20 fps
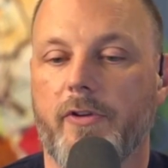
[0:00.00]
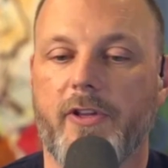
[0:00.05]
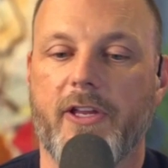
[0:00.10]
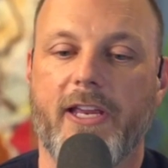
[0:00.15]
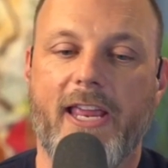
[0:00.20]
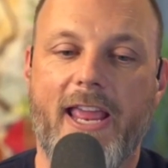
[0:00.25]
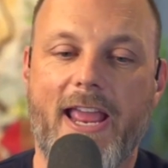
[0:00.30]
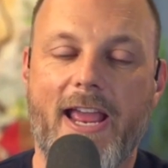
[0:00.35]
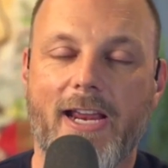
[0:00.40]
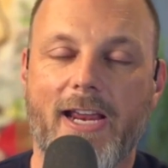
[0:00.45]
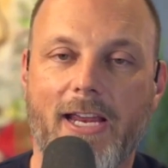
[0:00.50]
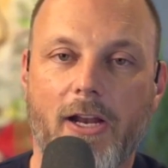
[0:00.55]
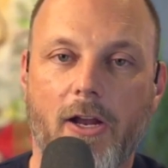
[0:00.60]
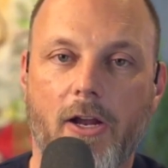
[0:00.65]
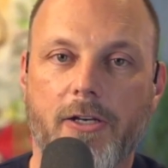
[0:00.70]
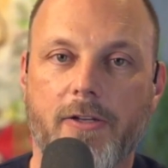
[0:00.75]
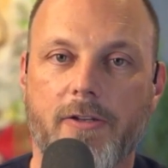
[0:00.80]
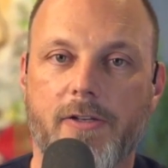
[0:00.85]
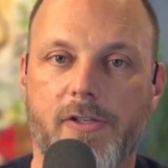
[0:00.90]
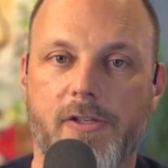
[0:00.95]
They can't get
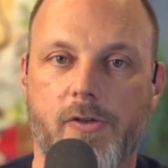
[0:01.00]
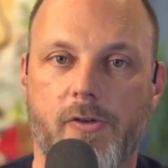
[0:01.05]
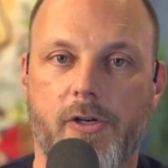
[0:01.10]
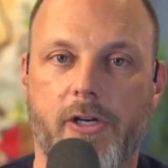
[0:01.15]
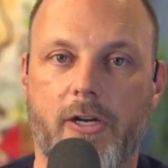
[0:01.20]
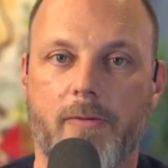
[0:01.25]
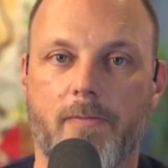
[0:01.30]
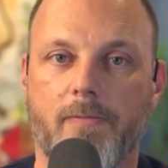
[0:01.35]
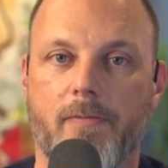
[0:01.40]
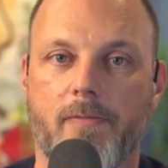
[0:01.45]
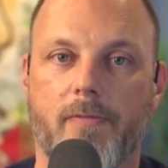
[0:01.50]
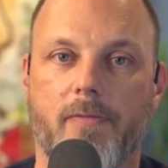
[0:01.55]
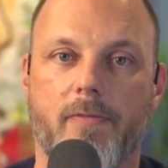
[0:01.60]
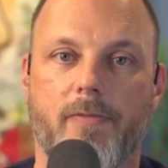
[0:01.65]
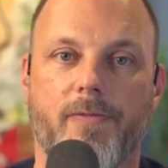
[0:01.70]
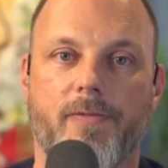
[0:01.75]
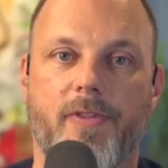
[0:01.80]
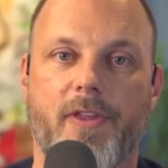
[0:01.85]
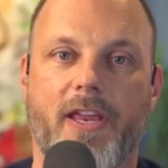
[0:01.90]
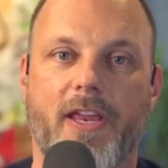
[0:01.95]
onto the stream.
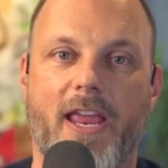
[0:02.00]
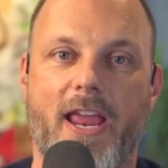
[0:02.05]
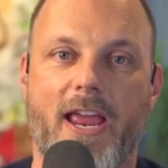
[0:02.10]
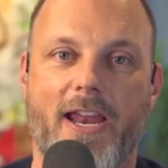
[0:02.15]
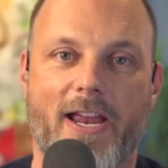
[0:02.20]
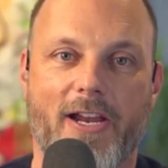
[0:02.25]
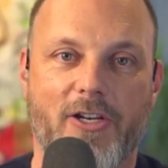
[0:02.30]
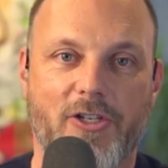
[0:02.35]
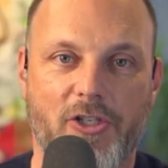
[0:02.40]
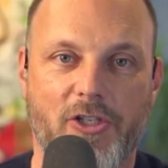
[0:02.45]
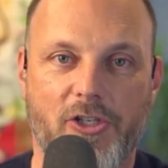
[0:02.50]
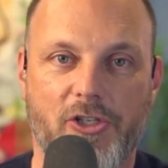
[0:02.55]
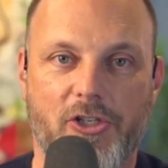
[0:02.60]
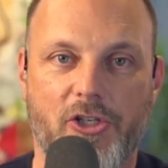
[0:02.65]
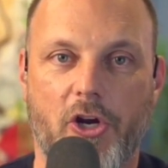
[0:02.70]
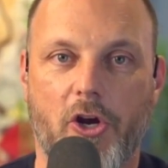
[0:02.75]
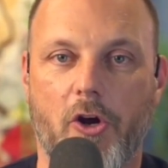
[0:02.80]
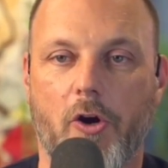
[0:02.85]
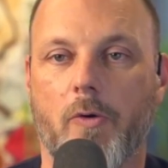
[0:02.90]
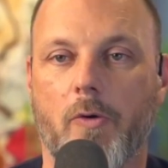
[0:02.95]
They can't actually
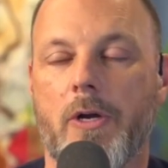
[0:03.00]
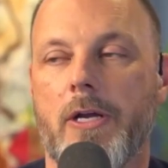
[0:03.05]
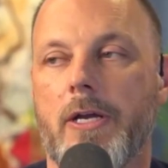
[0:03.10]
show.